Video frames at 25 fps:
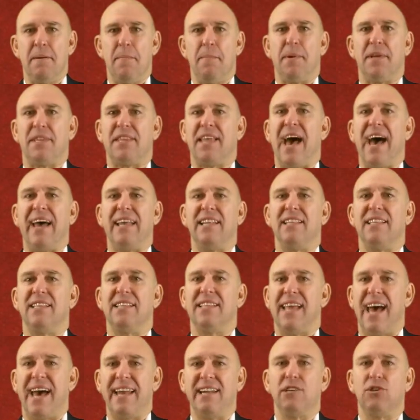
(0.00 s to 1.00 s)
But that
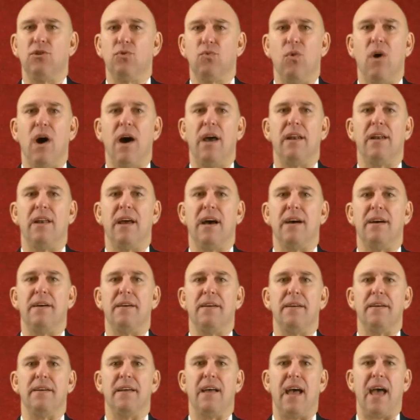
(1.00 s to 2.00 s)
is what
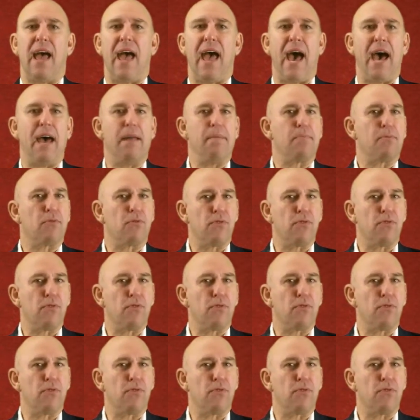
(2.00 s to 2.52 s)
had